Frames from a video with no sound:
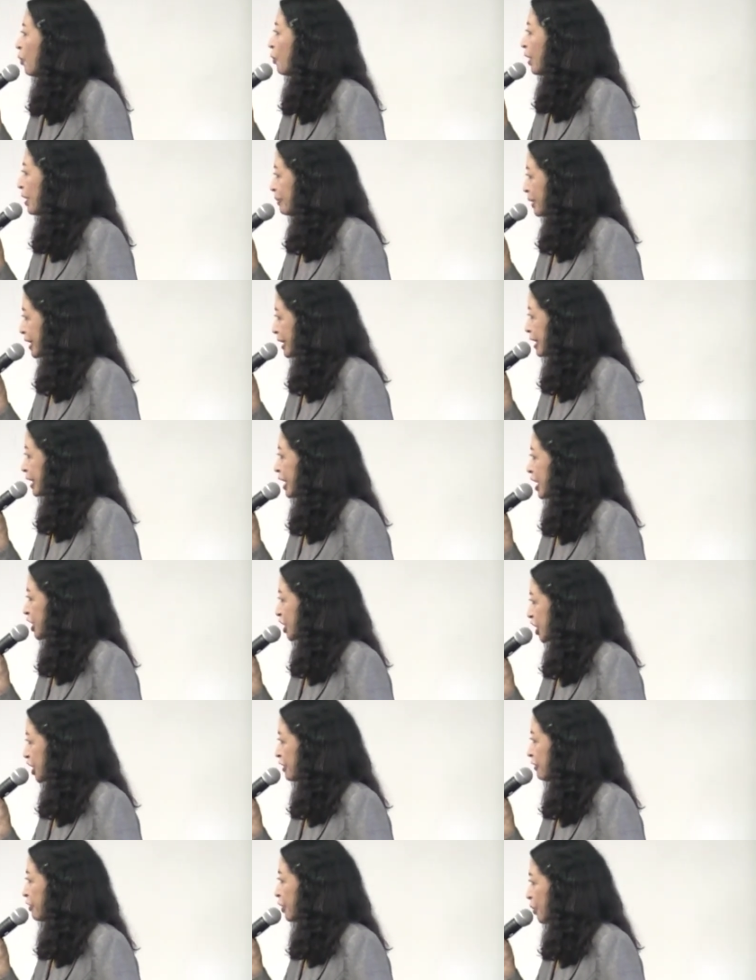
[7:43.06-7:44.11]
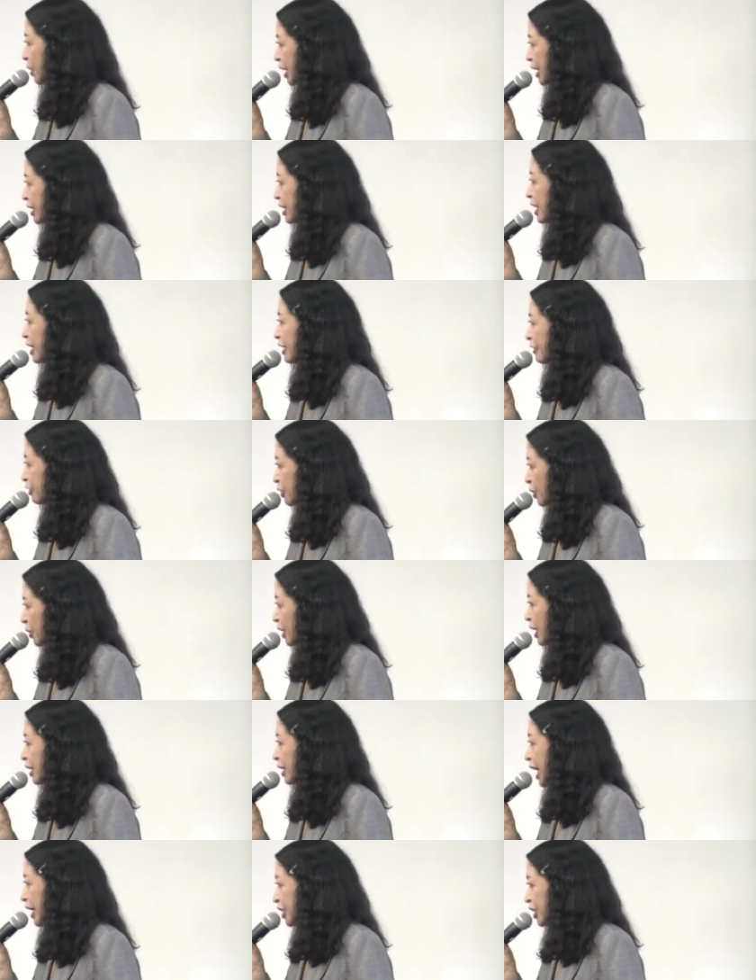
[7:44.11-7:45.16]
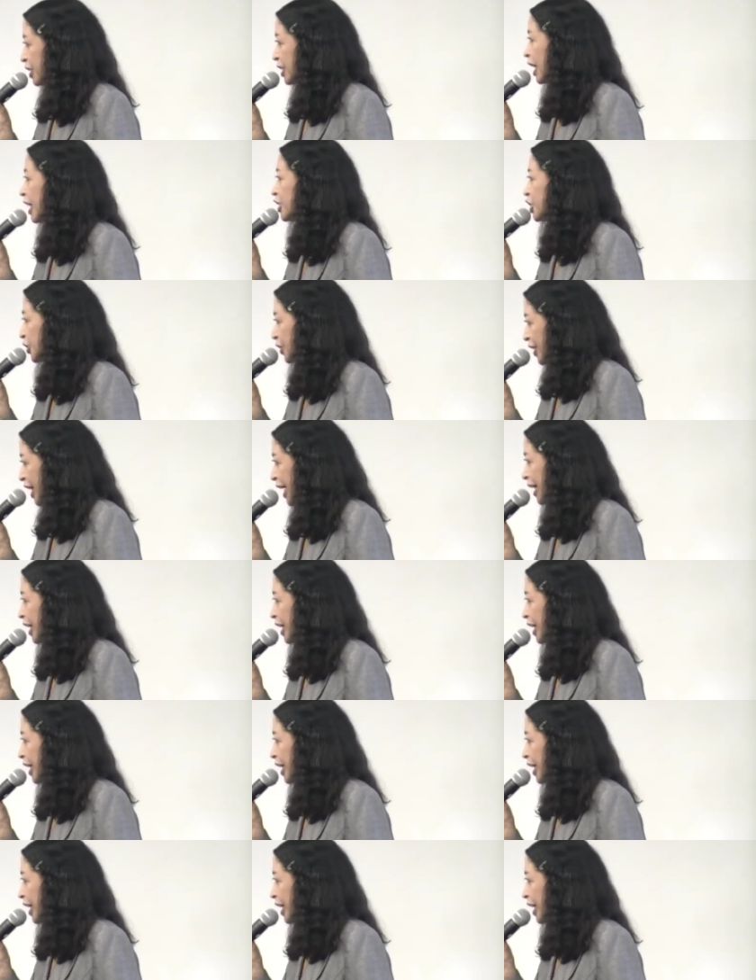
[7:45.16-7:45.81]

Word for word: women's issue voice in the Florida legislature.